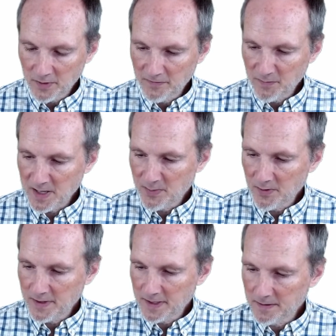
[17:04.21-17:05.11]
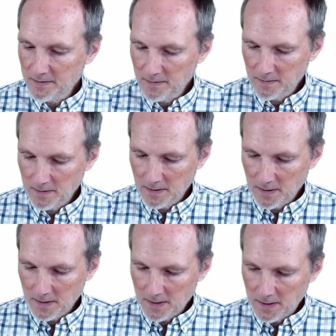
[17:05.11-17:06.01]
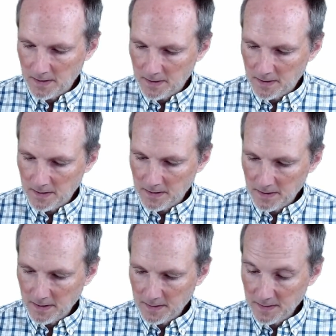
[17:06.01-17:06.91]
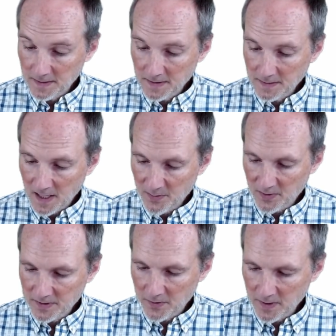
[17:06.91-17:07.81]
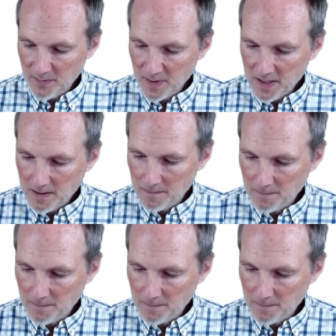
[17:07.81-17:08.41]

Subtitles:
of people then in this example is going to be